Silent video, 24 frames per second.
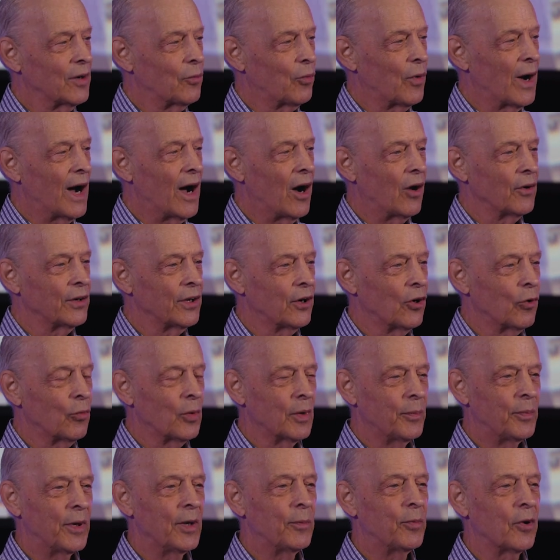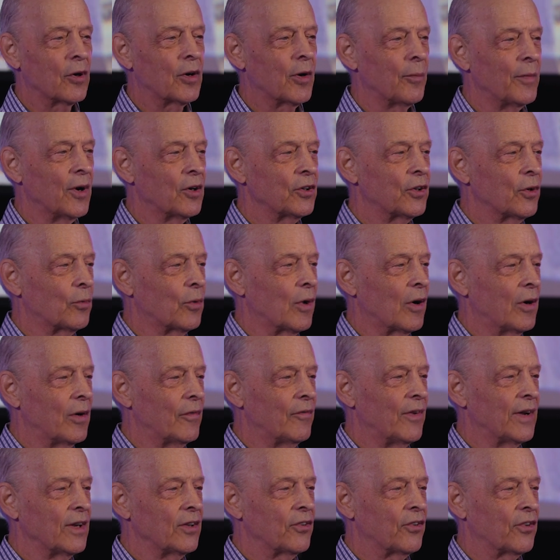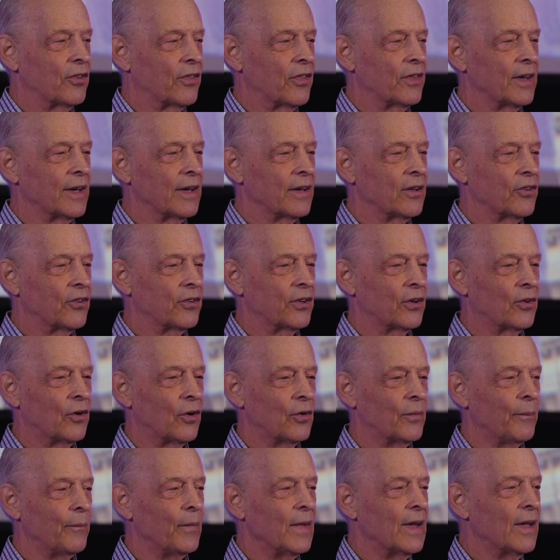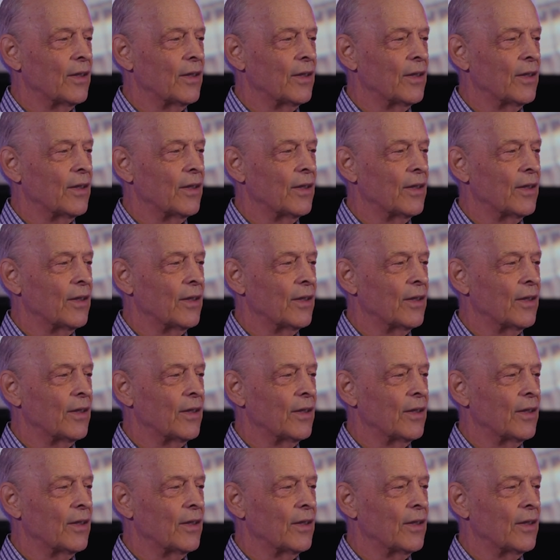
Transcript: wow, you know, when people come out to our events and things, you know,